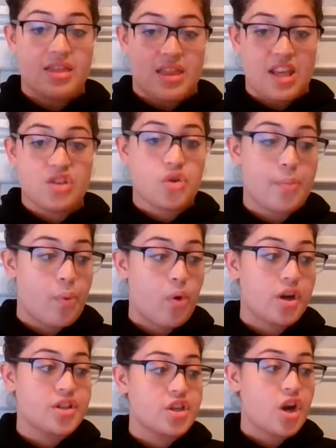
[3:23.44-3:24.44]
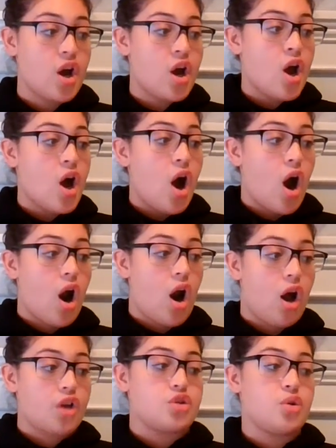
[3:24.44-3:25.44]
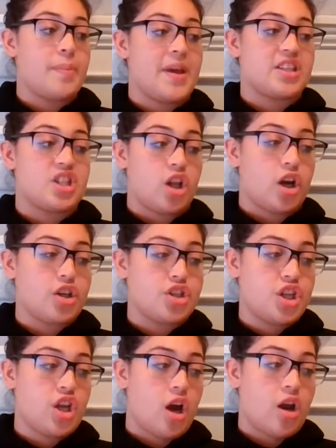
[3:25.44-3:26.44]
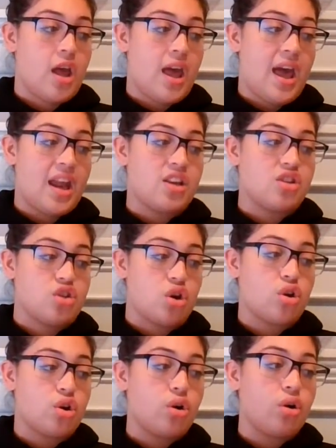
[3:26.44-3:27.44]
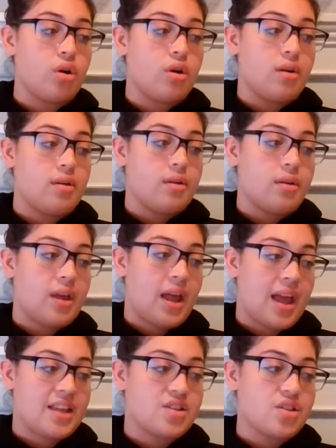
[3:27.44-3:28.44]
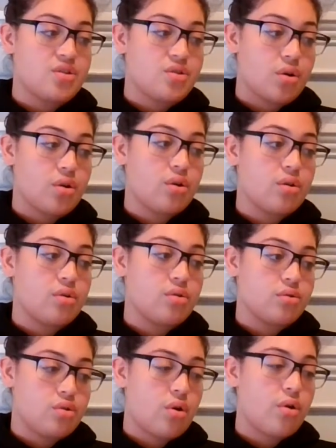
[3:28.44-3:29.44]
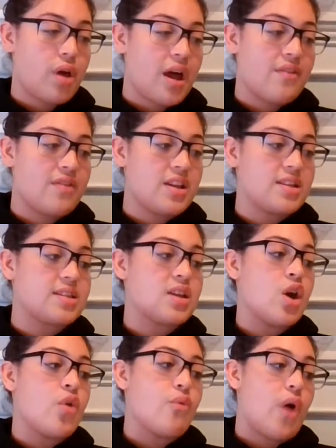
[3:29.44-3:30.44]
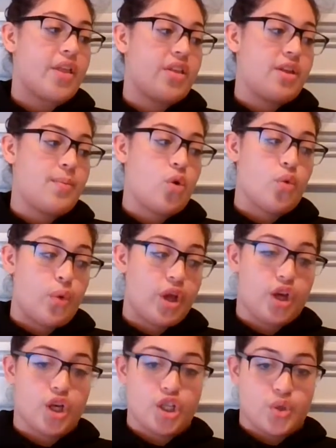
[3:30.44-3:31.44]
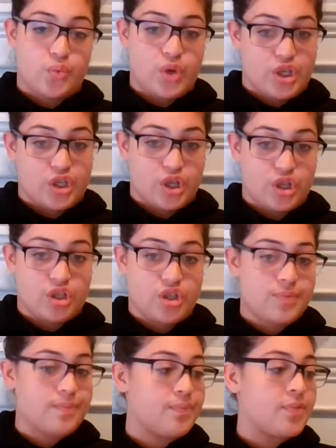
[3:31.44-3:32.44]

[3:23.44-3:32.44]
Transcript: these reports are also based largely on anecdotal evidence rather than more rigorous research.